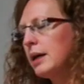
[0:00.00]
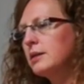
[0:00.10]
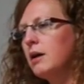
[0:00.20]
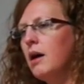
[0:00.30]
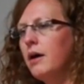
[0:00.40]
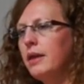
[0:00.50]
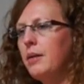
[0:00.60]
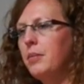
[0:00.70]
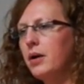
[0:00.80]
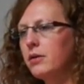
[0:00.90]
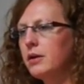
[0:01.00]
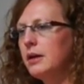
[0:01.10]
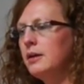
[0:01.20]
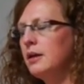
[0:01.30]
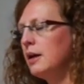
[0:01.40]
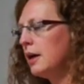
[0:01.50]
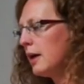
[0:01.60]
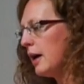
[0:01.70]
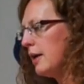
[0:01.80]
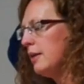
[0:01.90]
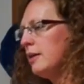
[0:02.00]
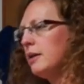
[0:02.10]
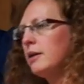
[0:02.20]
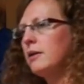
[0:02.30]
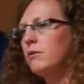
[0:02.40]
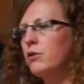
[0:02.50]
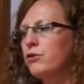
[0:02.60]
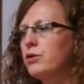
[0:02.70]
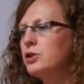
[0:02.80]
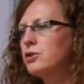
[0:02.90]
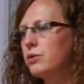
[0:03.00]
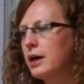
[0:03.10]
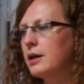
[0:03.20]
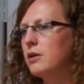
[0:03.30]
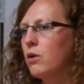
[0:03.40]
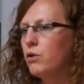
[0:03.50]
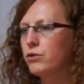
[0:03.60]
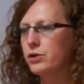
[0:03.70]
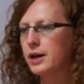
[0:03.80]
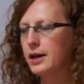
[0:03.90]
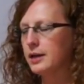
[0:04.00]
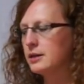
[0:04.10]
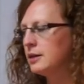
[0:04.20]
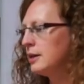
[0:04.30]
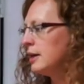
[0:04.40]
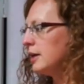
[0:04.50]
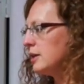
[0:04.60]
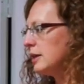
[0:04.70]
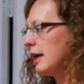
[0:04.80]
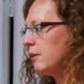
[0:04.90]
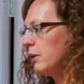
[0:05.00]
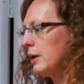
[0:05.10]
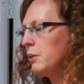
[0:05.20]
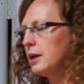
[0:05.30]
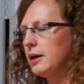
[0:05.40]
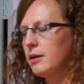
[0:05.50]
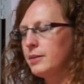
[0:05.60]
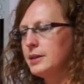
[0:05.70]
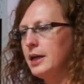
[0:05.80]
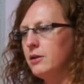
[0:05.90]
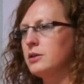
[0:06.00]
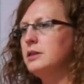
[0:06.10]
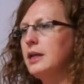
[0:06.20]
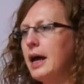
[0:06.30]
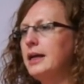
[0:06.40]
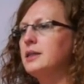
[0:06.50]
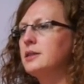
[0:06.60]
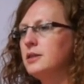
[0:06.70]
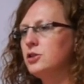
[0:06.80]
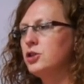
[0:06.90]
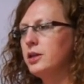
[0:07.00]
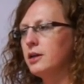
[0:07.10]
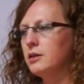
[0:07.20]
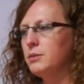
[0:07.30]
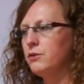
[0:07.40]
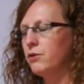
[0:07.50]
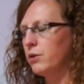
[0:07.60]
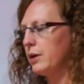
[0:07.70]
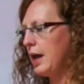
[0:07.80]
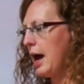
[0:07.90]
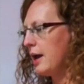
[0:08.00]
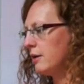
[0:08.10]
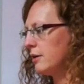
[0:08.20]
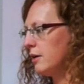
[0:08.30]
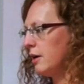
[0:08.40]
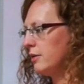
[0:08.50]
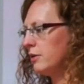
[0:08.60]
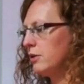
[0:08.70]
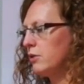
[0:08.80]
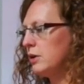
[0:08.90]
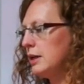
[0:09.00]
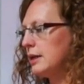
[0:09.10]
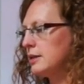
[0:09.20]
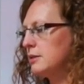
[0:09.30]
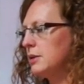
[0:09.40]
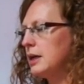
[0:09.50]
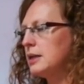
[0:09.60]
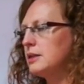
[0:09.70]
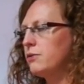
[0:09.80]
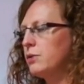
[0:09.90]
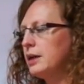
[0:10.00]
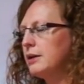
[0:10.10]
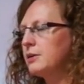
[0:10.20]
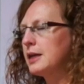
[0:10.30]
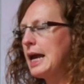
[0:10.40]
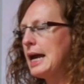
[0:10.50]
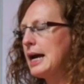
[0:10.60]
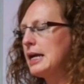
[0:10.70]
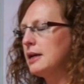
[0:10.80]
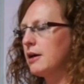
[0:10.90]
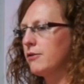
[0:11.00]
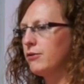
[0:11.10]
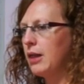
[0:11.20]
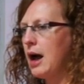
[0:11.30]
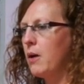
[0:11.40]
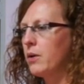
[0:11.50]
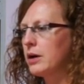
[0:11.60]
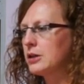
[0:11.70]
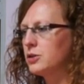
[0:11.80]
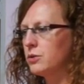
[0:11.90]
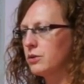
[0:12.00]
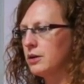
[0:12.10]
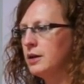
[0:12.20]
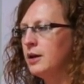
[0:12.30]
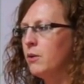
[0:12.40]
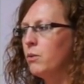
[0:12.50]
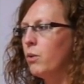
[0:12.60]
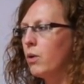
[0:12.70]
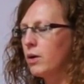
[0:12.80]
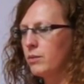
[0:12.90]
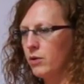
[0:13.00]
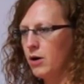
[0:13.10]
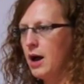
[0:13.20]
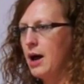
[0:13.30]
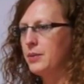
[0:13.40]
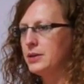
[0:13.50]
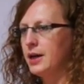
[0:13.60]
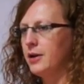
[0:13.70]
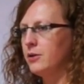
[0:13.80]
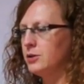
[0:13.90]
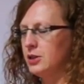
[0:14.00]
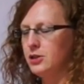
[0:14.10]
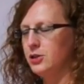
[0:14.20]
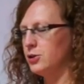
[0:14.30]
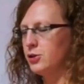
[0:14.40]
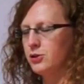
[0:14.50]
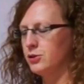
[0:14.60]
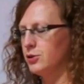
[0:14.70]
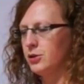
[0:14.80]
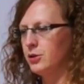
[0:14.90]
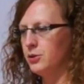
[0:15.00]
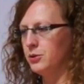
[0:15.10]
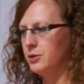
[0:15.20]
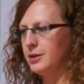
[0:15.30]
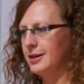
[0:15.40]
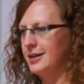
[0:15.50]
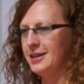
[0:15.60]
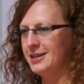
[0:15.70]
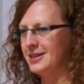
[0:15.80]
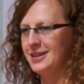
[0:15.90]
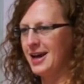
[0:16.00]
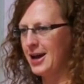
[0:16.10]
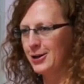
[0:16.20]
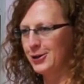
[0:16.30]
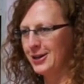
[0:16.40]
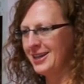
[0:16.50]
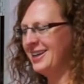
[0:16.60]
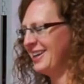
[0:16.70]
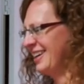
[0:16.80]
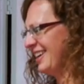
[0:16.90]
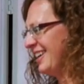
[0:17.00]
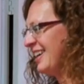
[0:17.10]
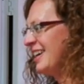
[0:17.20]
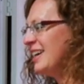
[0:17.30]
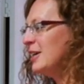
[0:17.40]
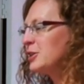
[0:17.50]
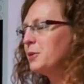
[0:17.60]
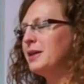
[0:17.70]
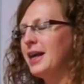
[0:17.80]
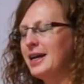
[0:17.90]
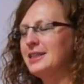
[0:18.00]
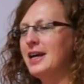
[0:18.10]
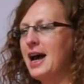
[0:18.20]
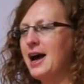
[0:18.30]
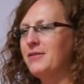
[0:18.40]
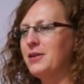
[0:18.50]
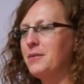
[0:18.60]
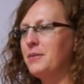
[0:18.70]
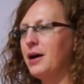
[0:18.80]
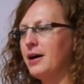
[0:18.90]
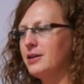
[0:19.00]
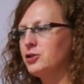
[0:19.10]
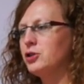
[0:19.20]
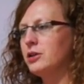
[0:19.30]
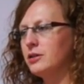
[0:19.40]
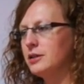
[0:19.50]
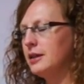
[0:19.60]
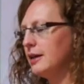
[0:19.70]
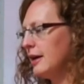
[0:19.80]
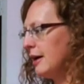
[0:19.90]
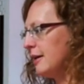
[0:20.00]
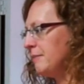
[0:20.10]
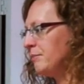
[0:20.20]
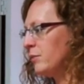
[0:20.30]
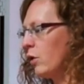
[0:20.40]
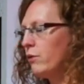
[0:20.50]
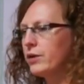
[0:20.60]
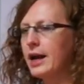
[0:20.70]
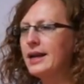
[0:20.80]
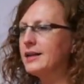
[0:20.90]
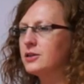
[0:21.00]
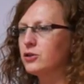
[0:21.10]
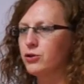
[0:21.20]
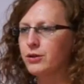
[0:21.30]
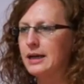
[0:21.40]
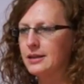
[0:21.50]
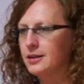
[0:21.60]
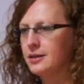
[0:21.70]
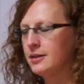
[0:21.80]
mix all that butter in, and then they're refrigerated overnight. And that way we get our potatoes nice and chilled before we add our other ingredients, because if we were to add our flour to our warm or hot potatoes, it just turns to goo. It is not good. So we like to have them chilled. Overnight is great.